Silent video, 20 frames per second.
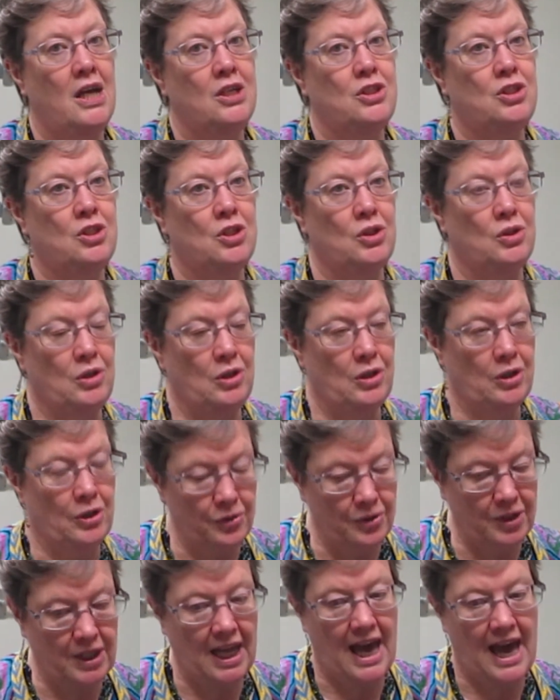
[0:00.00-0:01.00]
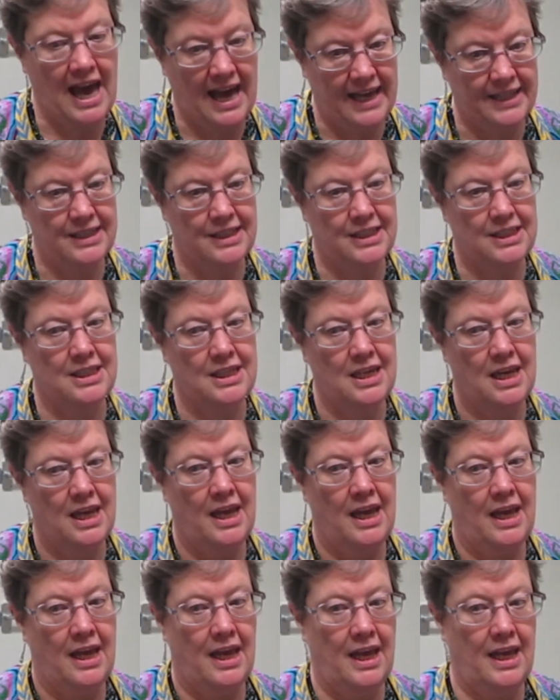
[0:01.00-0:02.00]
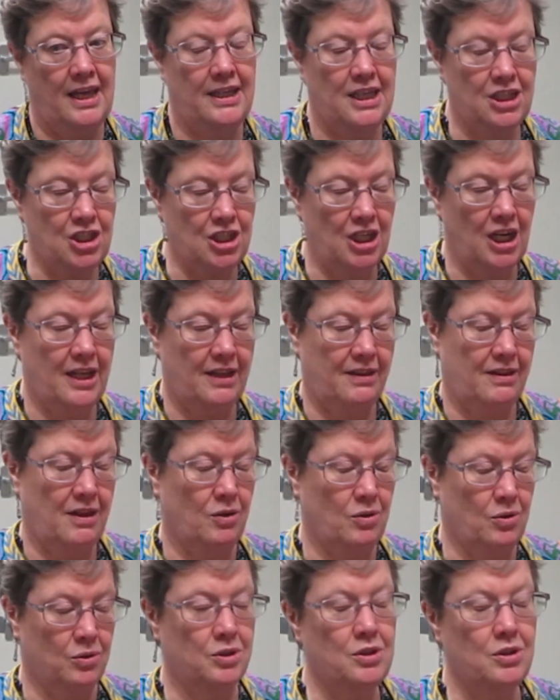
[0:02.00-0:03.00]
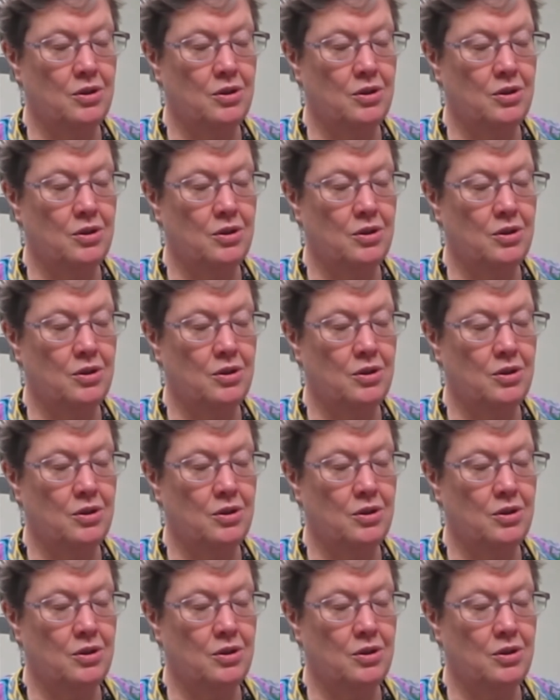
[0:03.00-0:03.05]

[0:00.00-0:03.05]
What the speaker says: to look at initially their own